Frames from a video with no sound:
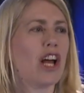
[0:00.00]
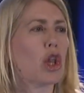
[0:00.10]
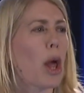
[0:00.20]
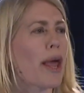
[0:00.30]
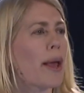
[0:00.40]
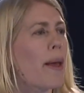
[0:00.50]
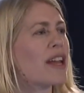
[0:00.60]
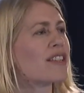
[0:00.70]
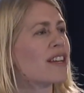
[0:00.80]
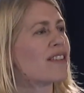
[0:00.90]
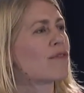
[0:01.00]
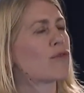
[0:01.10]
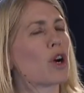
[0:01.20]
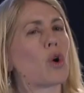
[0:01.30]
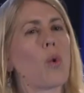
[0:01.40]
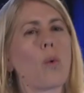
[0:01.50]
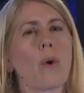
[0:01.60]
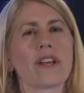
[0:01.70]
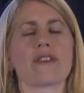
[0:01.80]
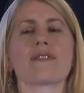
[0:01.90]
Like, it doesn't, rec
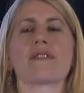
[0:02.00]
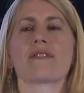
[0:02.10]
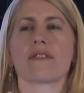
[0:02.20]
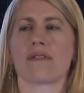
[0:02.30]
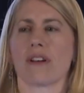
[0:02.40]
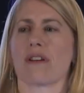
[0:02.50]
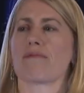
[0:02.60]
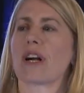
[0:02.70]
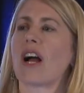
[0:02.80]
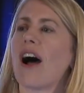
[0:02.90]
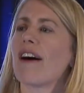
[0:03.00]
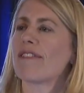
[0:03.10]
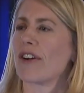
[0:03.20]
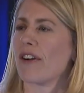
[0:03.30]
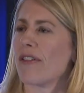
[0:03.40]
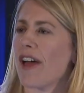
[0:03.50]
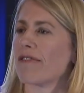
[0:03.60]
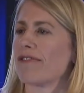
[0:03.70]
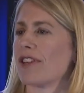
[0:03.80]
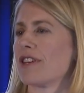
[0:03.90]
it doesn't uh, recover that
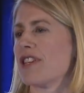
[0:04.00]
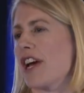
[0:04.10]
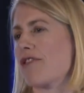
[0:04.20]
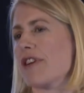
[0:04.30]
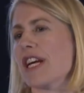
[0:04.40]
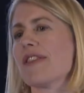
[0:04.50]
full integrity.